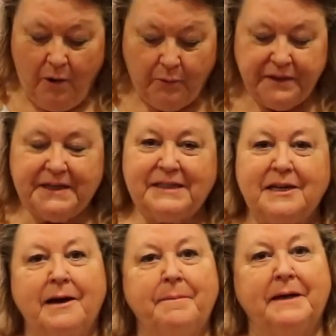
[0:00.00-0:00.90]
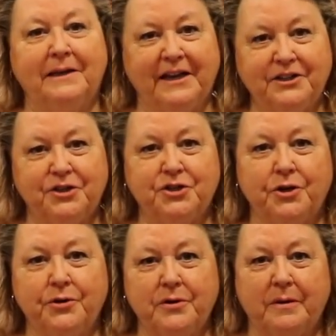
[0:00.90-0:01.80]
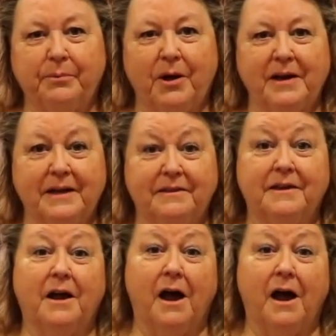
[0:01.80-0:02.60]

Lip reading: Well, this time I'd like to show you a product that